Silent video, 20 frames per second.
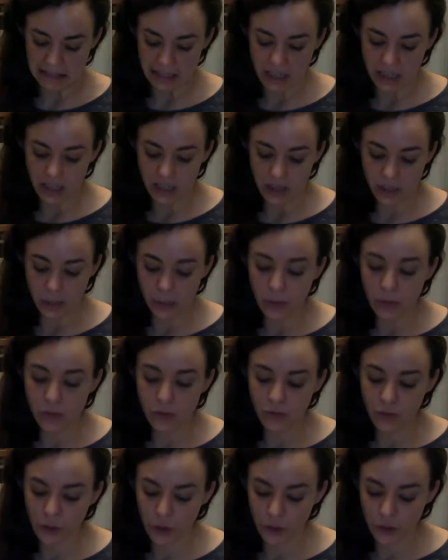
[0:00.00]
Suppose
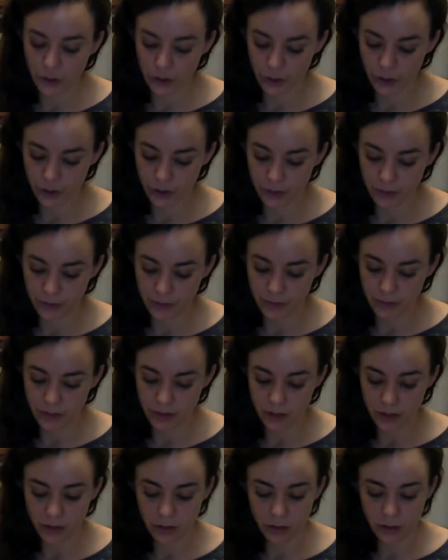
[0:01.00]
further that
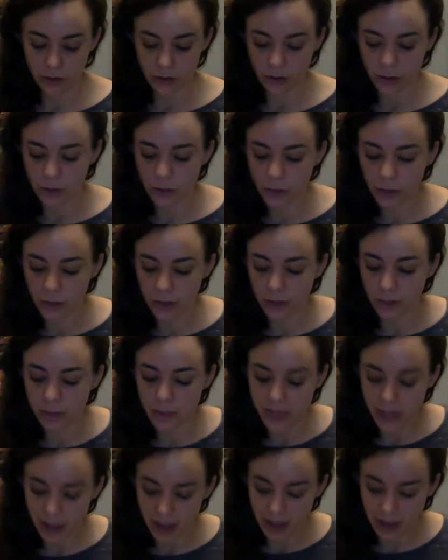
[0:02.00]
although you are
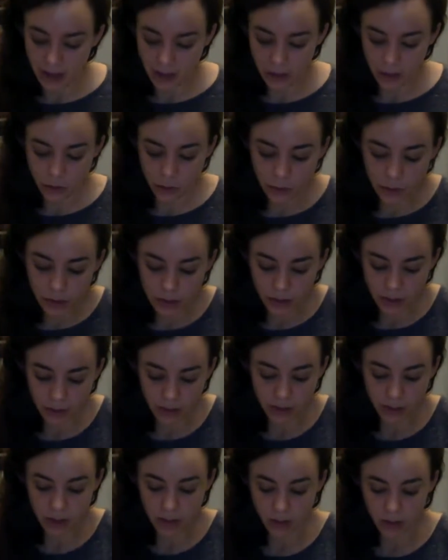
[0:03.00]
upset, you believe
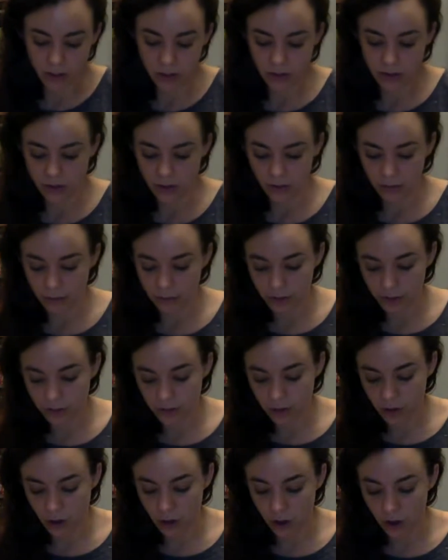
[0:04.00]
that your discomfort is
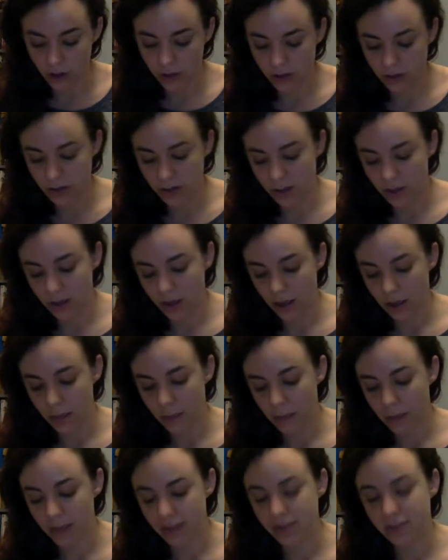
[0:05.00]
caused
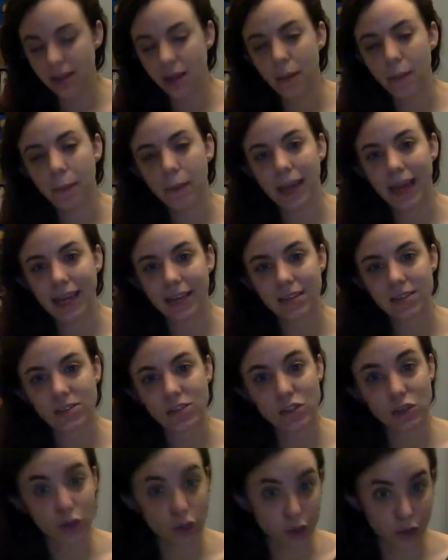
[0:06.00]
by some
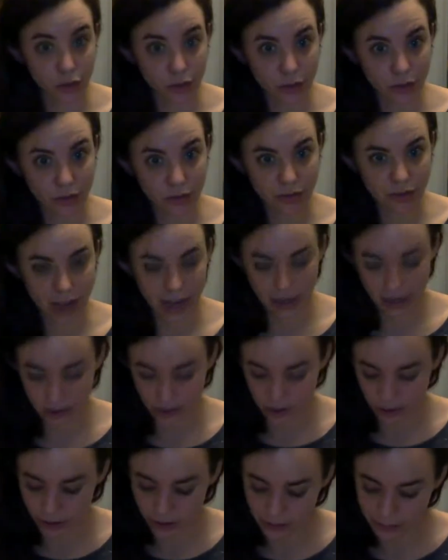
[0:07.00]
external factor,